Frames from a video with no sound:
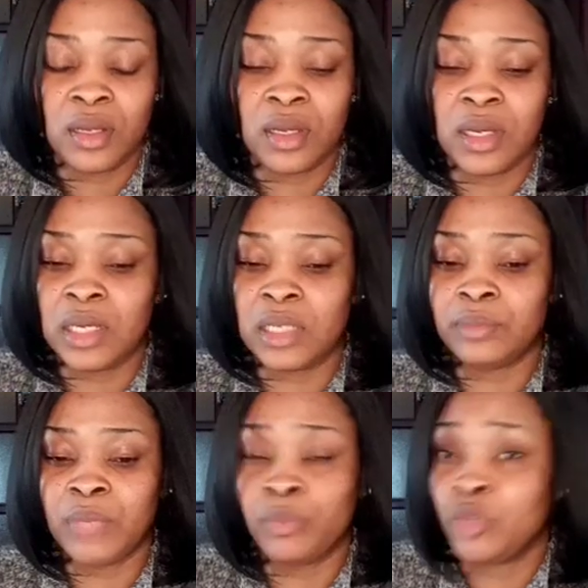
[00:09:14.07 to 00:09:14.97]

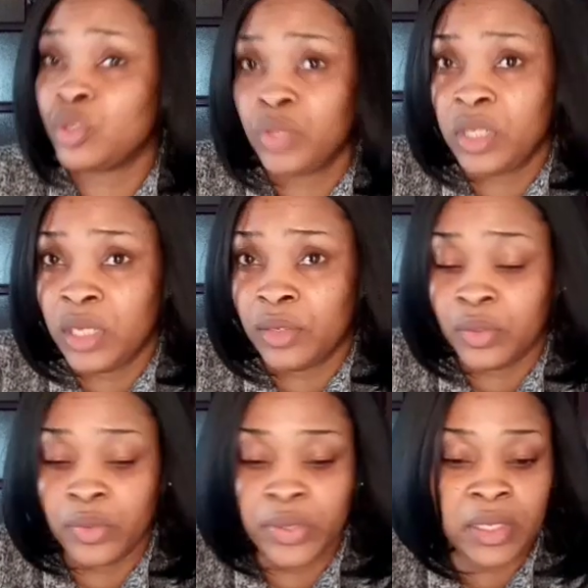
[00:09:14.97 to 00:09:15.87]
I'm not too keen on
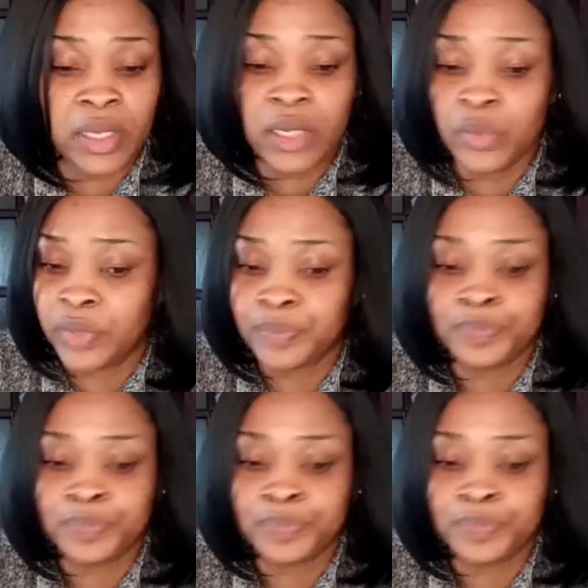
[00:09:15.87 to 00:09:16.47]
going there anyway.